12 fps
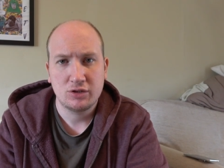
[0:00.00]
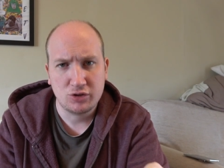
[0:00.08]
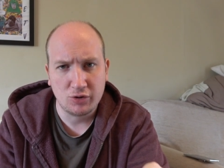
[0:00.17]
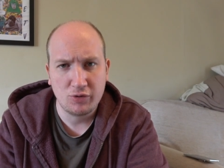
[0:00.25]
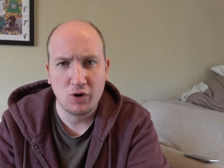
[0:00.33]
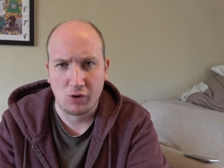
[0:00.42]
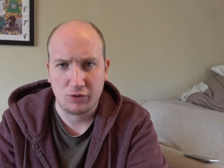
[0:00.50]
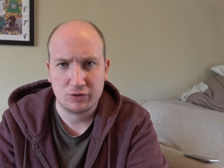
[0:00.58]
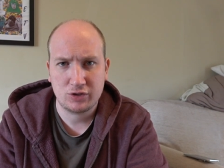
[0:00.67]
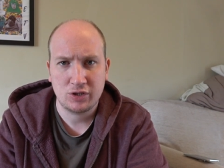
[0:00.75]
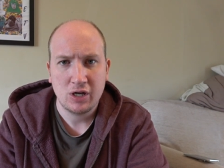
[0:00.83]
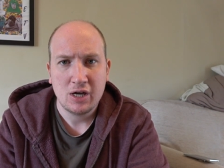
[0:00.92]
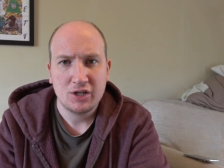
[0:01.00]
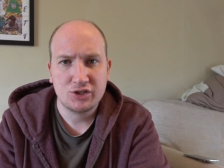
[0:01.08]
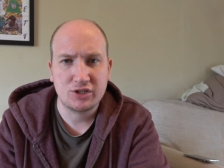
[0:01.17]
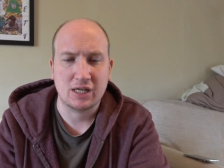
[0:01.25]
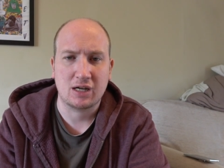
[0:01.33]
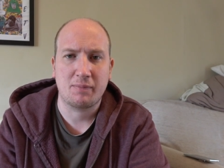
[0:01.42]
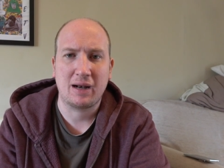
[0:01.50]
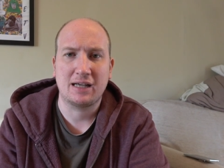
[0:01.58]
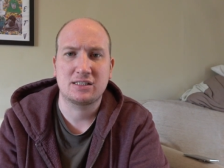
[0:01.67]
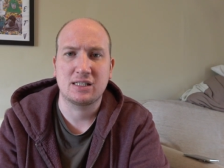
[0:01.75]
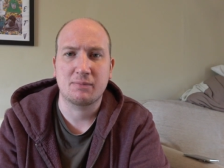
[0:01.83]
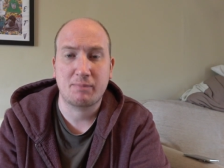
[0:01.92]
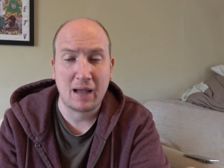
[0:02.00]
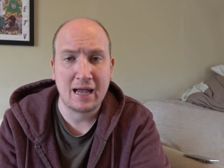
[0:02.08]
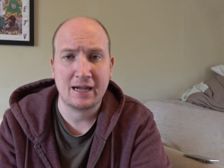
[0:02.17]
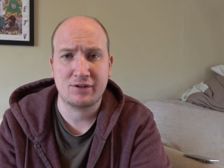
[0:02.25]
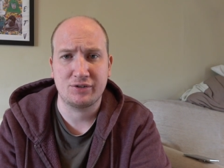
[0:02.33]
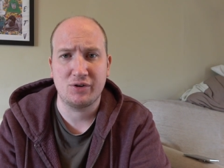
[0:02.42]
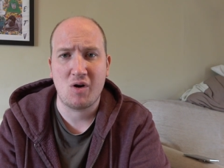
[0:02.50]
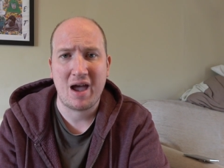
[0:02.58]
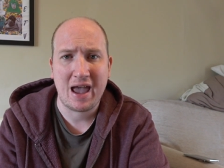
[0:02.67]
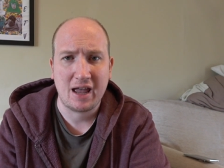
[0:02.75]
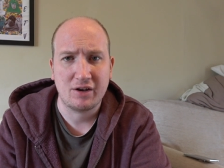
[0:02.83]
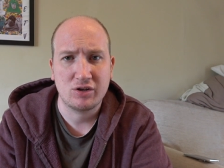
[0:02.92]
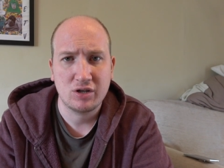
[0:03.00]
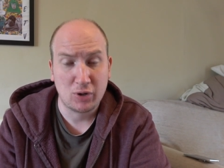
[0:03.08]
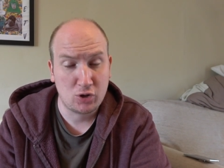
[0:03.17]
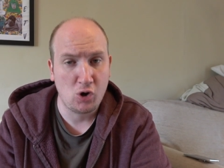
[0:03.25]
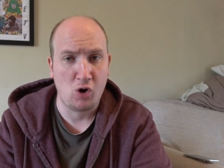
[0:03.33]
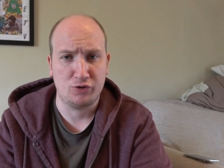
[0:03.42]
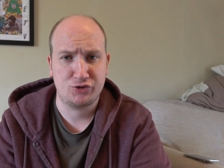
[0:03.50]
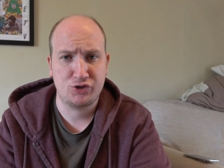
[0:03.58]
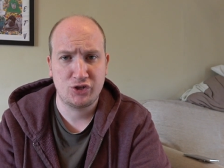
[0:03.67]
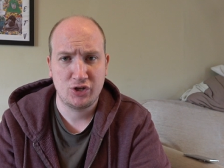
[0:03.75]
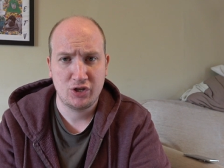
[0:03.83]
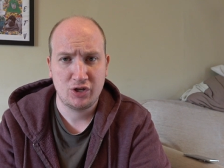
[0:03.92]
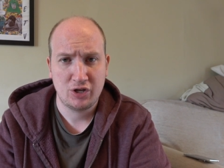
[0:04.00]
do not stick a plastic bag on your head because